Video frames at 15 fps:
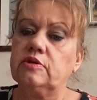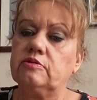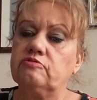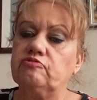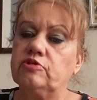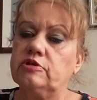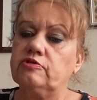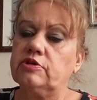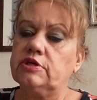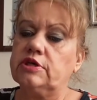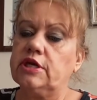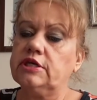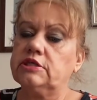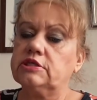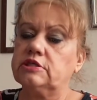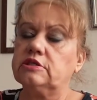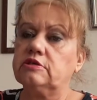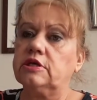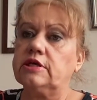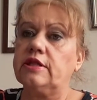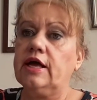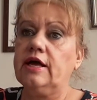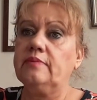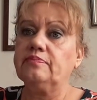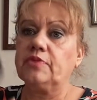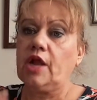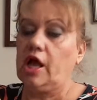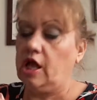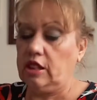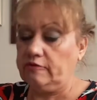Really, really nice, like that.
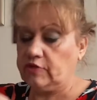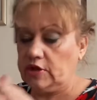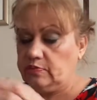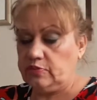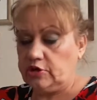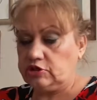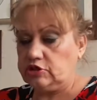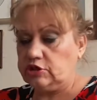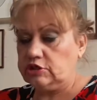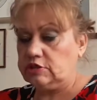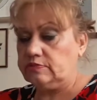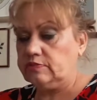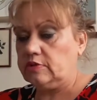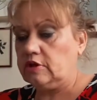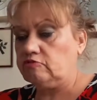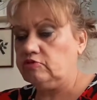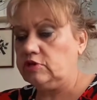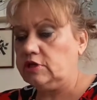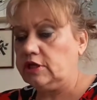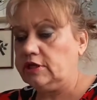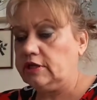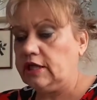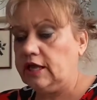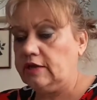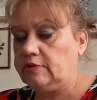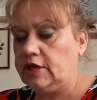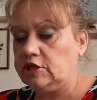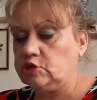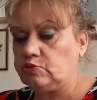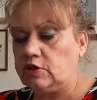Love getting brushes, really like that.
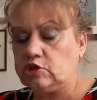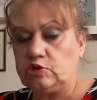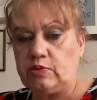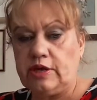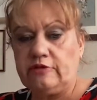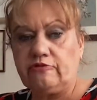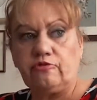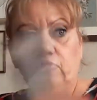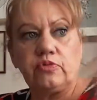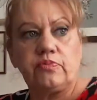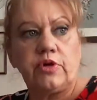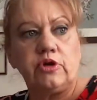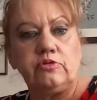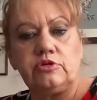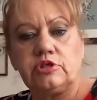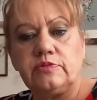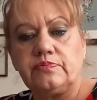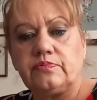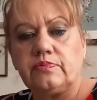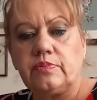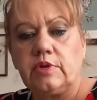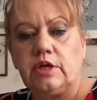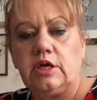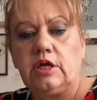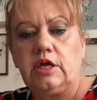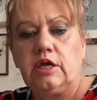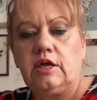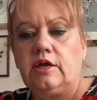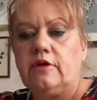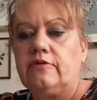That's worth
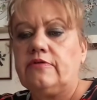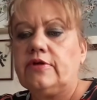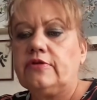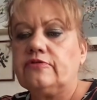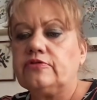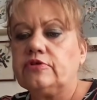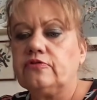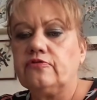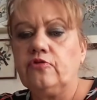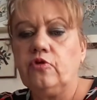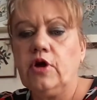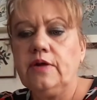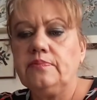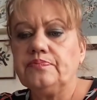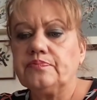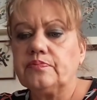£24.54.